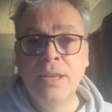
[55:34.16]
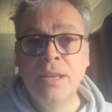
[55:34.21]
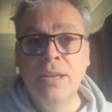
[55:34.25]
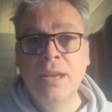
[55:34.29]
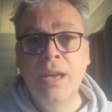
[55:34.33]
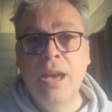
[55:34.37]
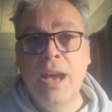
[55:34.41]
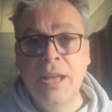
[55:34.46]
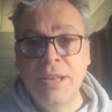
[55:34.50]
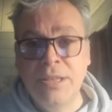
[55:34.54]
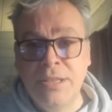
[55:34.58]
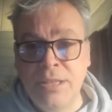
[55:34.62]

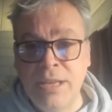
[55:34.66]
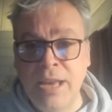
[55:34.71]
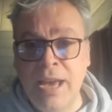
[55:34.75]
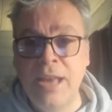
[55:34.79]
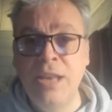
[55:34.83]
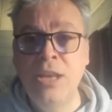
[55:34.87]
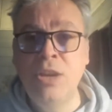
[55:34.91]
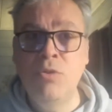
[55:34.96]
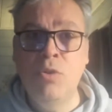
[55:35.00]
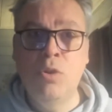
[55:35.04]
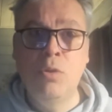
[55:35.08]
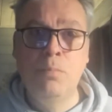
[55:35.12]
a
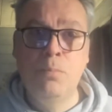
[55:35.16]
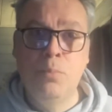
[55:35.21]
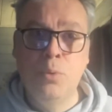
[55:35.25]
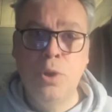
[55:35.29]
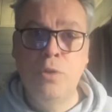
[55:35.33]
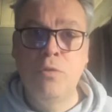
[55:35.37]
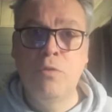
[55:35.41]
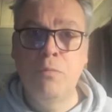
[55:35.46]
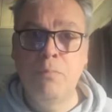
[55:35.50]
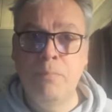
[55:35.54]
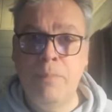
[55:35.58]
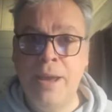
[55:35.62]
10-year-old boy
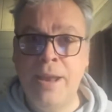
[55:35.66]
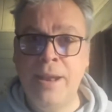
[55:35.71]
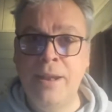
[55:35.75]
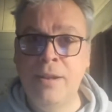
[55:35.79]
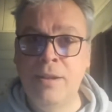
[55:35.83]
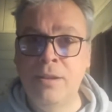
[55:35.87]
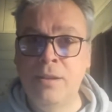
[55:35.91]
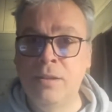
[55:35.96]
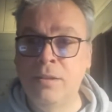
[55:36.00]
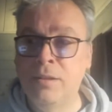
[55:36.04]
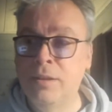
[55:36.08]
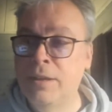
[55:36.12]
from
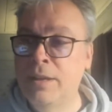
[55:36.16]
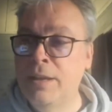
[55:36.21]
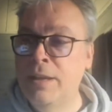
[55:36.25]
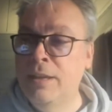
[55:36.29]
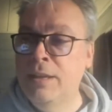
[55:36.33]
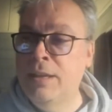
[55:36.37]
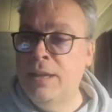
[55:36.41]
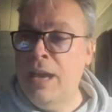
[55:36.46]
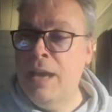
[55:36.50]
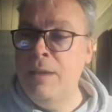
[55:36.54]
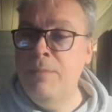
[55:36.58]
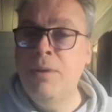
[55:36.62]
Pendle
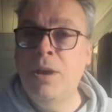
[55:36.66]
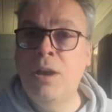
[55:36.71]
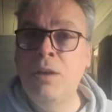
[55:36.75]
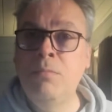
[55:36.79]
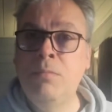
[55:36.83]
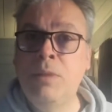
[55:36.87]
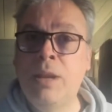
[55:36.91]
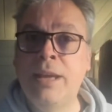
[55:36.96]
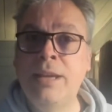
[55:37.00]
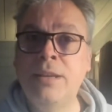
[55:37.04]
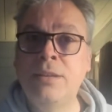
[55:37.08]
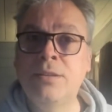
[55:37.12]
came home
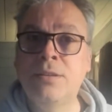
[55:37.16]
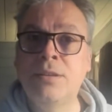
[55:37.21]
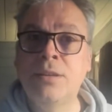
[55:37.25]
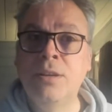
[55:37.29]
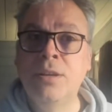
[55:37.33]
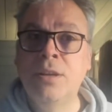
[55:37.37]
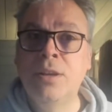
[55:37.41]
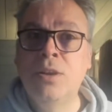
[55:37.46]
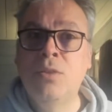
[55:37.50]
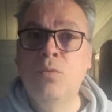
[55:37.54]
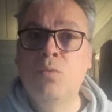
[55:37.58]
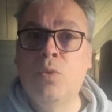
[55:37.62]
late
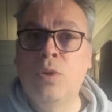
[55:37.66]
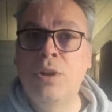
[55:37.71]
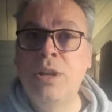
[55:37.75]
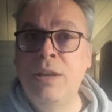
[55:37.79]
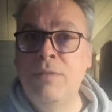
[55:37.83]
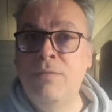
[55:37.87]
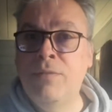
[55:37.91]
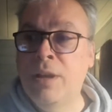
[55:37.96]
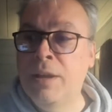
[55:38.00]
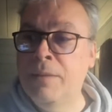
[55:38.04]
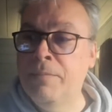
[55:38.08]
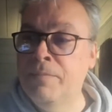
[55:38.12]
one
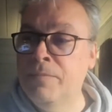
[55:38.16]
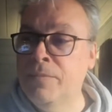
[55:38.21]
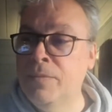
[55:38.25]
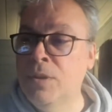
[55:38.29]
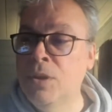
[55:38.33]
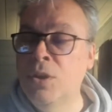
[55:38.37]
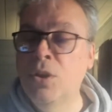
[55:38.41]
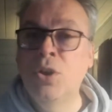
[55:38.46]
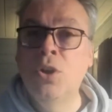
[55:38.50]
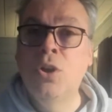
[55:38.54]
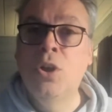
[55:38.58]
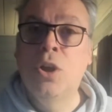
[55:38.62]
evening
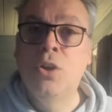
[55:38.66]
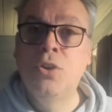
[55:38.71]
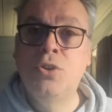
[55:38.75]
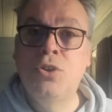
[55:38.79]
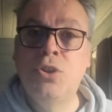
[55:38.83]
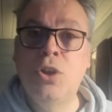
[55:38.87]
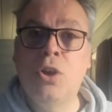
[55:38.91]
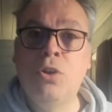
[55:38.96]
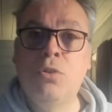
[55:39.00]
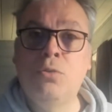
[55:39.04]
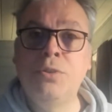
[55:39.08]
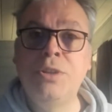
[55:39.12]
and
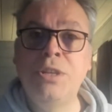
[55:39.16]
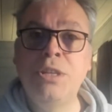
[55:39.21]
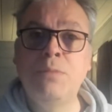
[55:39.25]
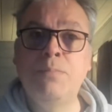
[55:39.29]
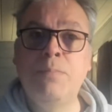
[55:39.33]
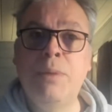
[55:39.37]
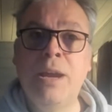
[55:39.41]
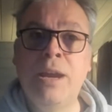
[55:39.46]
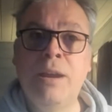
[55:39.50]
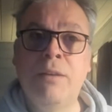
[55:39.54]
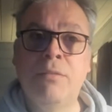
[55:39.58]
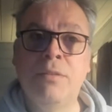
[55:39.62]
told his
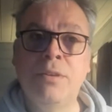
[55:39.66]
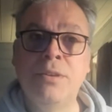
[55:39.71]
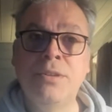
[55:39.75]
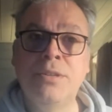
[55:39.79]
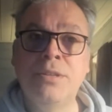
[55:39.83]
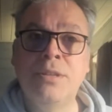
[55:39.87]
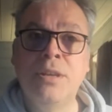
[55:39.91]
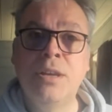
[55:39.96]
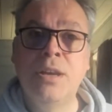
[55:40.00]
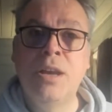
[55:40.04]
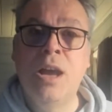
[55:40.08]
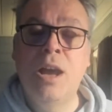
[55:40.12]
parents
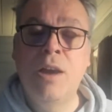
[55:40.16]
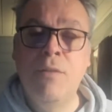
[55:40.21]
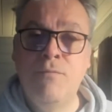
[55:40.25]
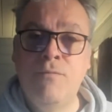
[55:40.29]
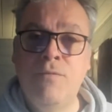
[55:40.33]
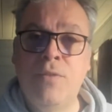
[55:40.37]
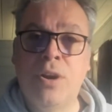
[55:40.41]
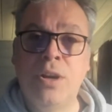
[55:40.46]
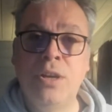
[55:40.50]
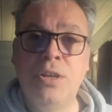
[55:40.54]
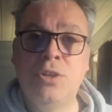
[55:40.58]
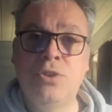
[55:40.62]
a
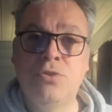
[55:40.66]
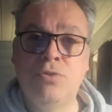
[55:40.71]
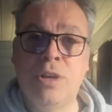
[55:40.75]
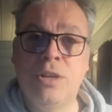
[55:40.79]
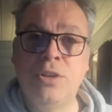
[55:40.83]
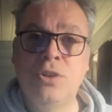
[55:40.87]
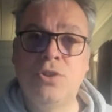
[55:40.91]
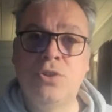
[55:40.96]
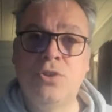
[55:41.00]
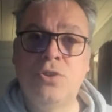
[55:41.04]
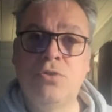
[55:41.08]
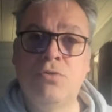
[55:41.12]
very strange
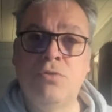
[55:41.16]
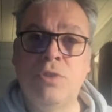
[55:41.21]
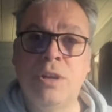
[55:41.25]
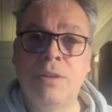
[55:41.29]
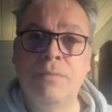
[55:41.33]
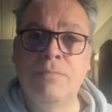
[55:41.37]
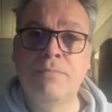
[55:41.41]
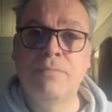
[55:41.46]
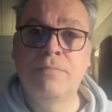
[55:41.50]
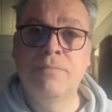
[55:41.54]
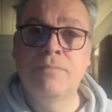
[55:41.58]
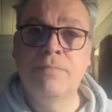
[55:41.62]
story.
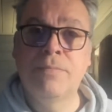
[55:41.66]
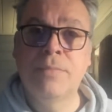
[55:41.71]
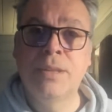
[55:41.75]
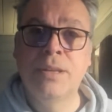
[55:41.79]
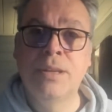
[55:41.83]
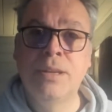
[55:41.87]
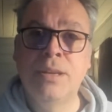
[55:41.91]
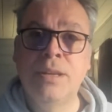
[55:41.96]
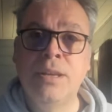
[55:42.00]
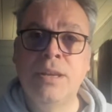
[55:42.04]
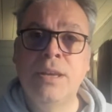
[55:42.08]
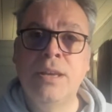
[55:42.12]

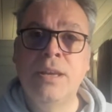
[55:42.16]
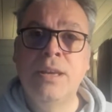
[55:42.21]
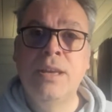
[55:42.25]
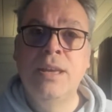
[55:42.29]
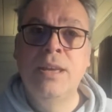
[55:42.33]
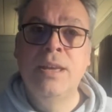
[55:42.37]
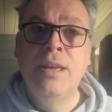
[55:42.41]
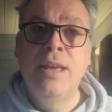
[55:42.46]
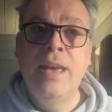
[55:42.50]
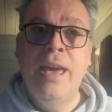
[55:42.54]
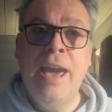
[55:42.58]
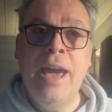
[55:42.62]

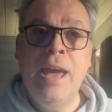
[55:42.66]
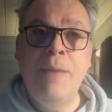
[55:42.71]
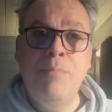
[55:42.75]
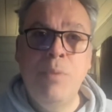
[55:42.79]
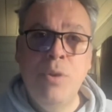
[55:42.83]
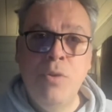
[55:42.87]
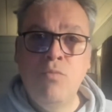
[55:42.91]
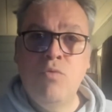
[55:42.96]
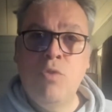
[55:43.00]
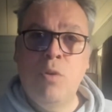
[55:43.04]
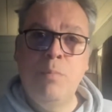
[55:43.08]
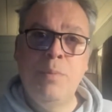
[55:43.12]

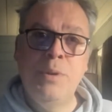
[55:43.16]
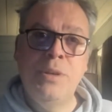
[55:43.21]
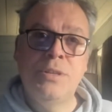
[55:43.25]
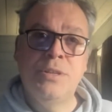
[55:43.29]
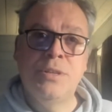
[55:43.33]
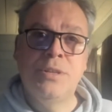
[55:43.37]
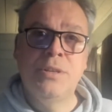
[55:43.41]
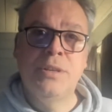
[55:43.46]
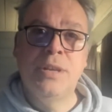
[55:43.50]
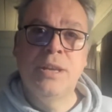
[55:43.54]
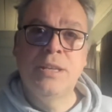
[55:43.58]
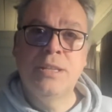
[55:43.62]
Edmund
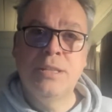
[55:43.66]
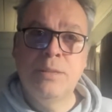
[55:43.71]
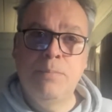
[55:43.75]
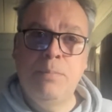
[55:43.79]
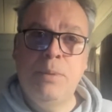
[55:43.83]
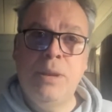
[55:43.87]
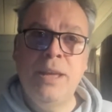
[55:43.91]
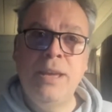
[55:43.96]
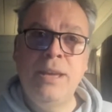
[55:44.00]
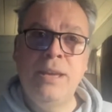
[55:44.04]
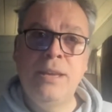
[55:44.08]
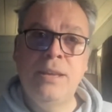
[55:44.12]
Robinson
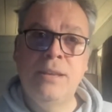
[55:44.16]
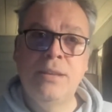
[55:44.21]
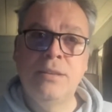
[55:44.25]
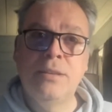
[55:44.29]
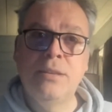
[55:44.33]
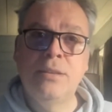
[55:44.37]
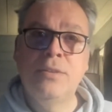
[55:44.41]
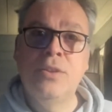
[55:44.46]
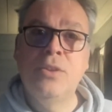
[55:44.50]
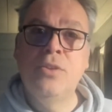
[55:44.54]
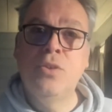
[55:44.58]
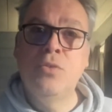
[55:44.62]
explained
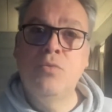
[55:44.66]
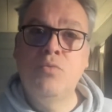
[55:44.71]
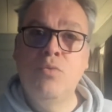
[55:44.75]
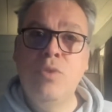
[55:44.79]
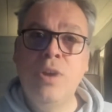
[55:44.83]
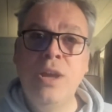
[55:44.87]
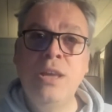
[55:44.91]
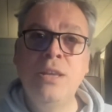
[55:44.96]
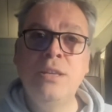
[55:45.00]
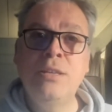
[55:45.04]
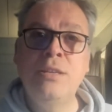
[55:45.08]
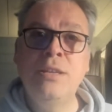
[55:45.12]
that the
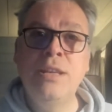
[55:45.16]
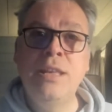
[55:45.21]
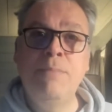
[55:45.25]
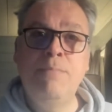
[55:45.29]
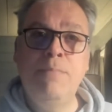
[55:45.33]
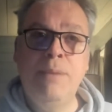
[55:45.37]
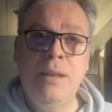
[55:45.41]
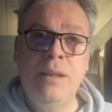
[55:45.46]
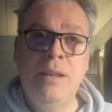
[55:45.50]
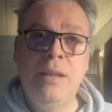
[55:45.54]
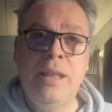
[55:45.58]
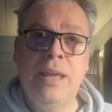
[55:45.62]
reason he'd
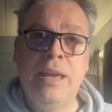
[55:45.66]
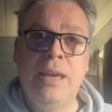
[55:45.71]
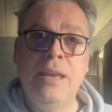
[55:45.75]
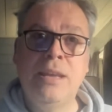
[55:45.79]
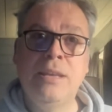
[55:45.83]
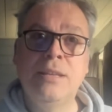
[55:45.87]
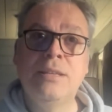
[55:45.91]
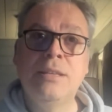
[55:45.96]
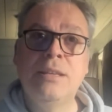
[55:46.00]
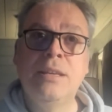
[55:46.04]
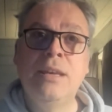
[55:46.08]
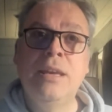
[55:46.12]
been
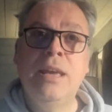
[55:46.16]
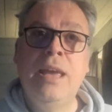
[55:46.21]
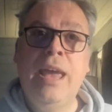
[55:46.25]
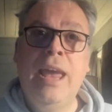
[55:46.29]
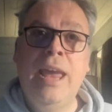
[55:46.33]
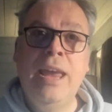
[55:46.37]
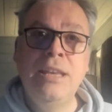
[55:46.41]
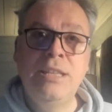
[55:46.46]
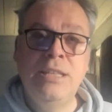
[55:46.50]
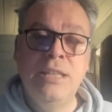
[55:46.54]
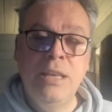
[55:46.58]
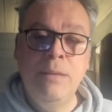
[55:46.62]
late
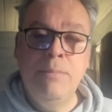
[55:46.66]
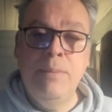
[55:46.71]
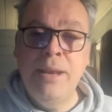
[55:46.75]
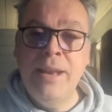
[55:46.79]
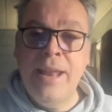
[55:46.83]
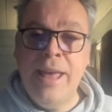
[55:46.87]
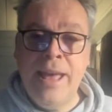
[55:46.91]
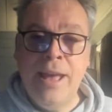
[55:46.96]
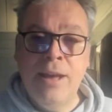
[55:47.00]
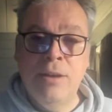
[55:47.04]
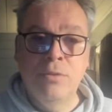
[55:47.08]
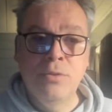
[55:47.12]
is that he'd been
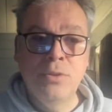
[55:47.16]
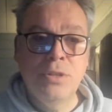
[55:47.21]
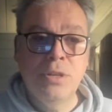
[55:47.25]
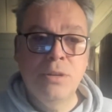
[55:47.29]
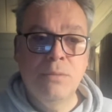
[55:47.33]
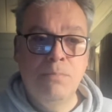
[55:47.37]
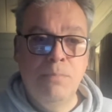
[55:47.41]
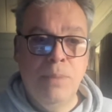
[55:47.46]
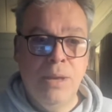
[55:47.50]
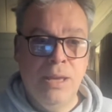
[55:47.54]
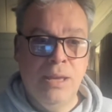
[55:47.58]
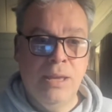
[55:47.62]
out
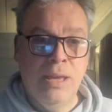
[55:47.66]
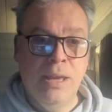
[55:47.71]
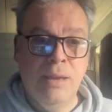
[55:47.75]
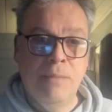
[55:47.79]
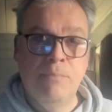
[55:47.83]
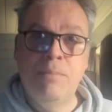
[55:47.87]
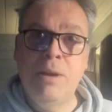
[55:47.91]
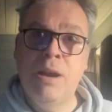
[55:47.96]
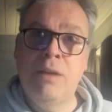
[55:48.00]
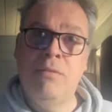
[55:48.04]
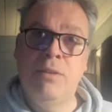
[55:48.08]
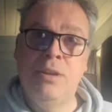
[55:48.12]
picking
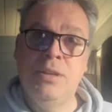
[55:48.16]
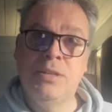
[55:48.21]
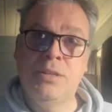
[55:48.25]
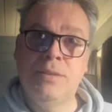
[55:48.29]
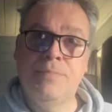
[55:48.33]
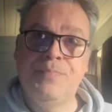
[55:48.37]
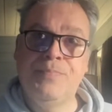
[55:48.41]
berries.